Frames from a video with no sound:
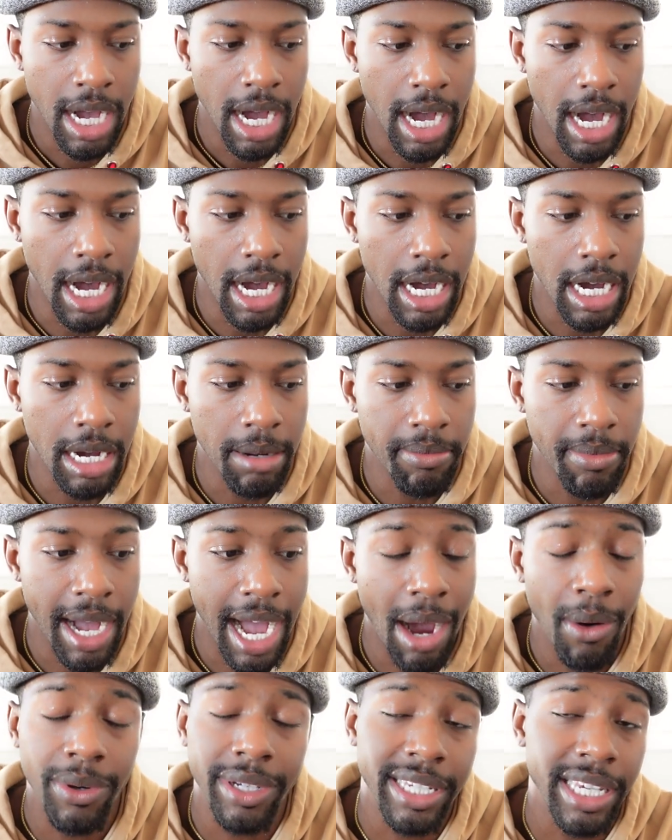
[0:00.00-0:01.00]

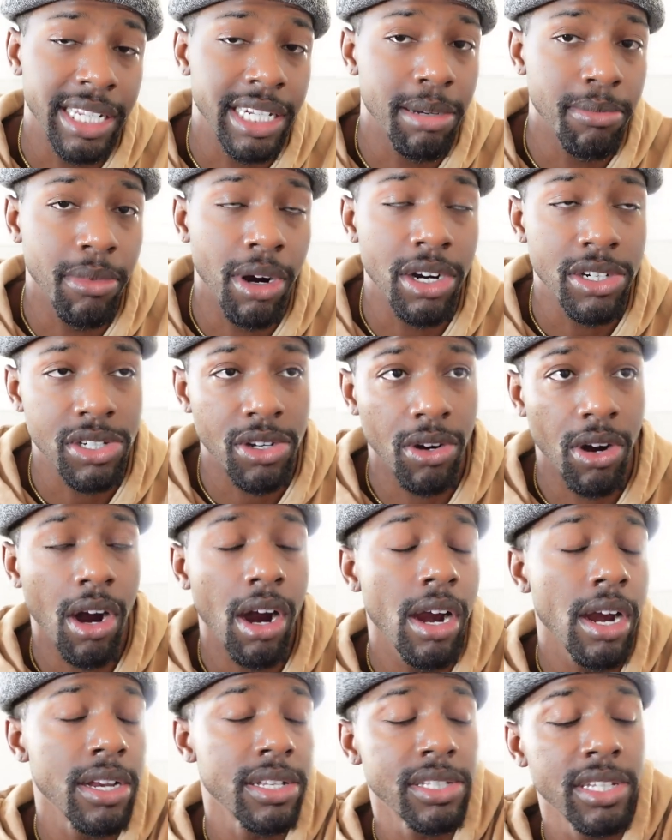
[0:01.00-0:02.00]
I would get into martial
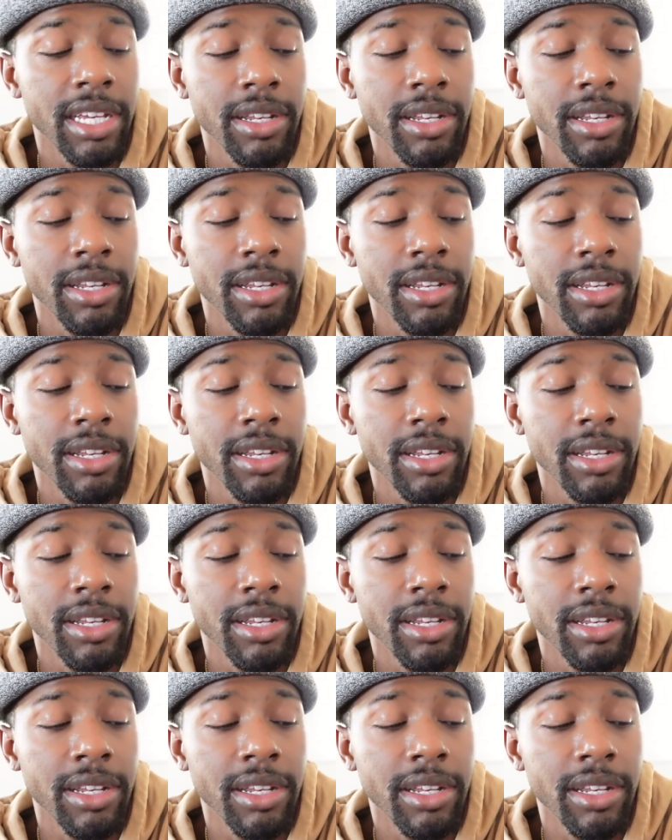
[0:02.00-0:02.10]
arts.